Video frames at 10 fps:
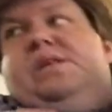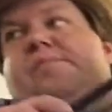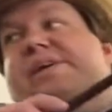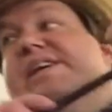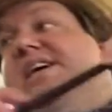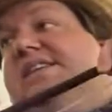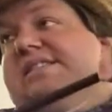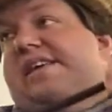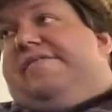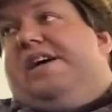because
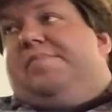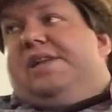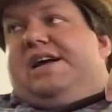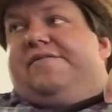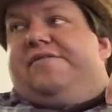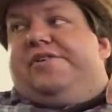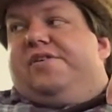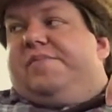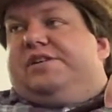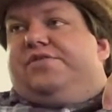they've got planned for you a
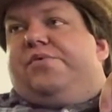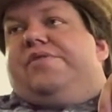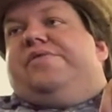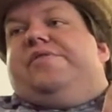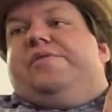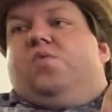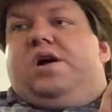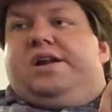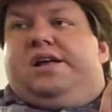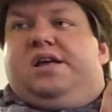measure
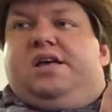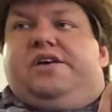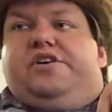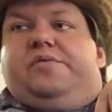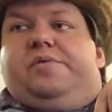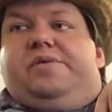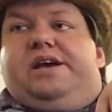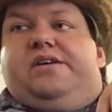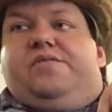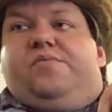131. You're going to be
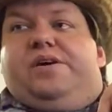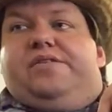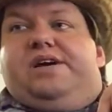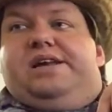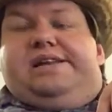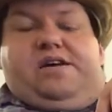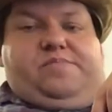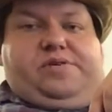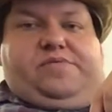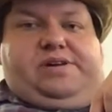playing with a down
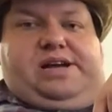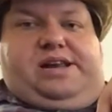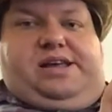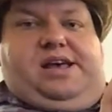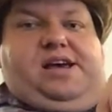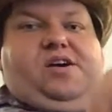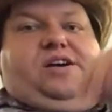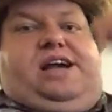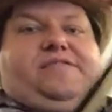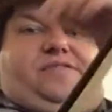bow again.
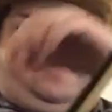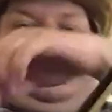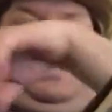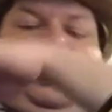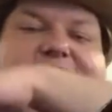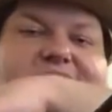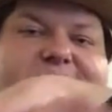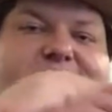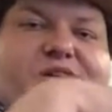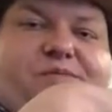Okay, everyone.
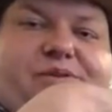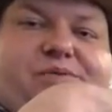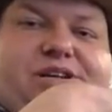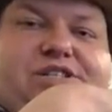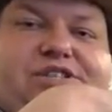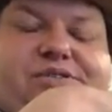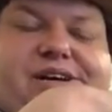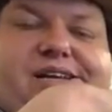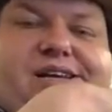I hope you enjoyed